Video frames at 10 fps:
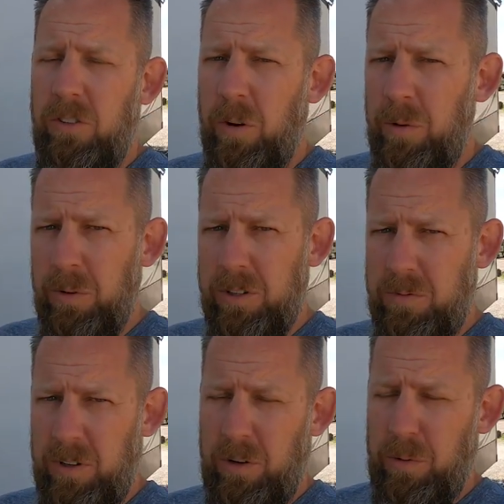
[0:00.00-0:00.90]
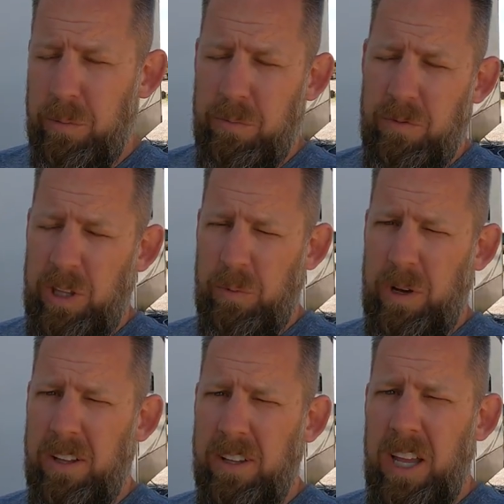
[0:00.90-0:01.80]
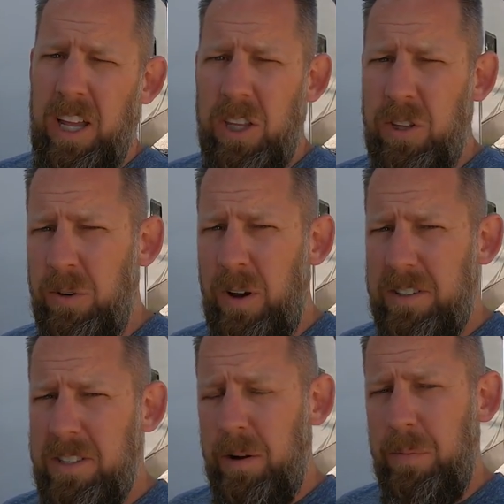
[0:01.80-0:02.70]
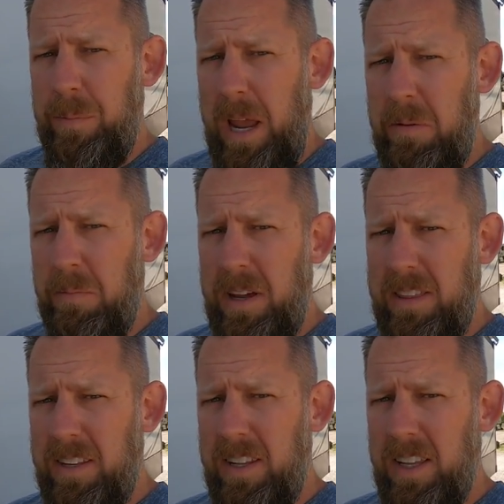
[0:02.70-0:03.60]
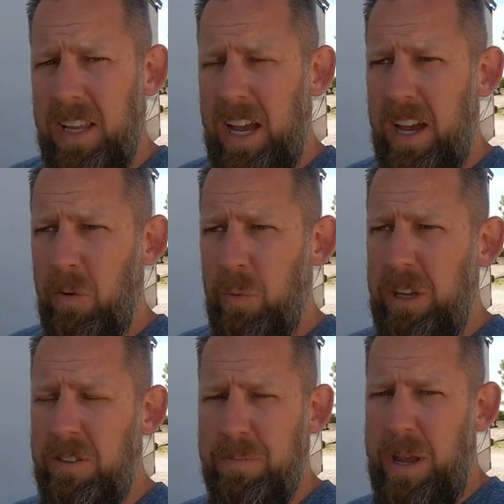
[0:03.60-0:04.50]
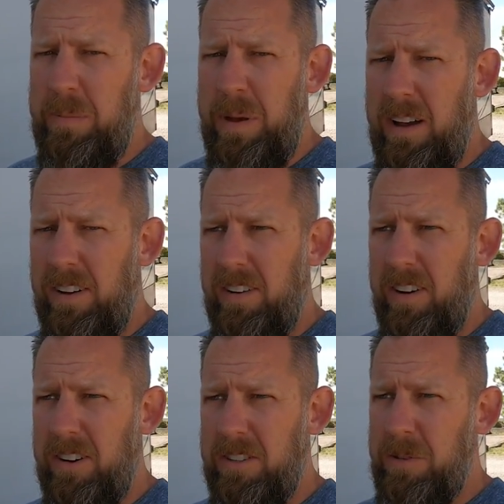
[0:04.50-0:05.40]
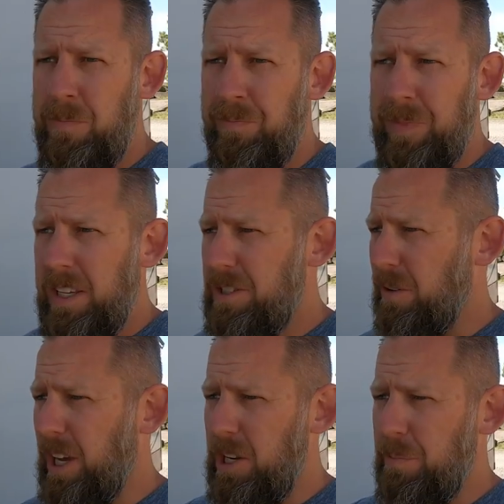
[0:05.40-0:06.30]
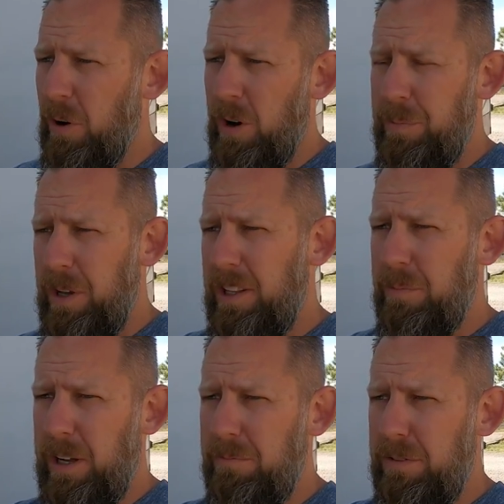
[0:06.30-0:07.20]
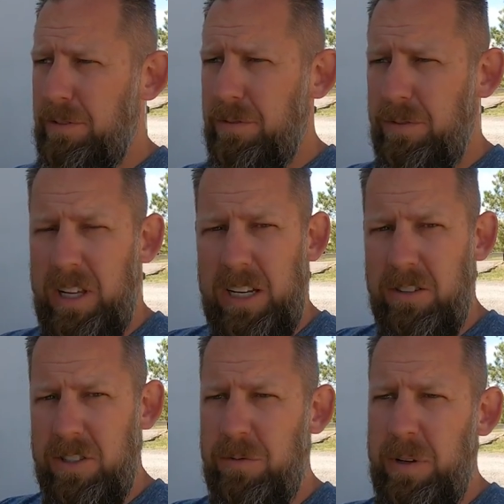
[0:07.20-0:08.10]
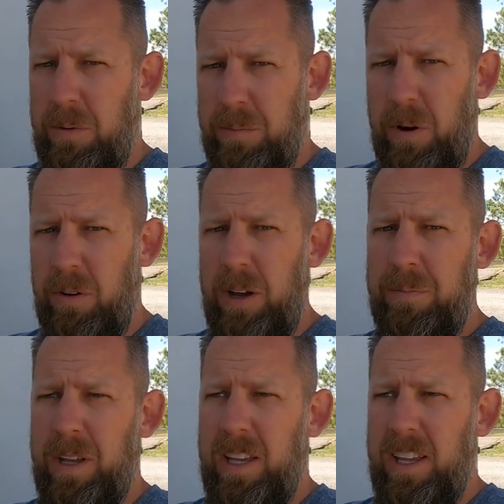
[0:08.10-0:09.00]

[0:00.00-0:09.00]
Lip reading: Normally it works really, really well. You do have to set up a payment method. We use PayPal on ours. So again, you pull up, you hit the button, and you should be able to pull up.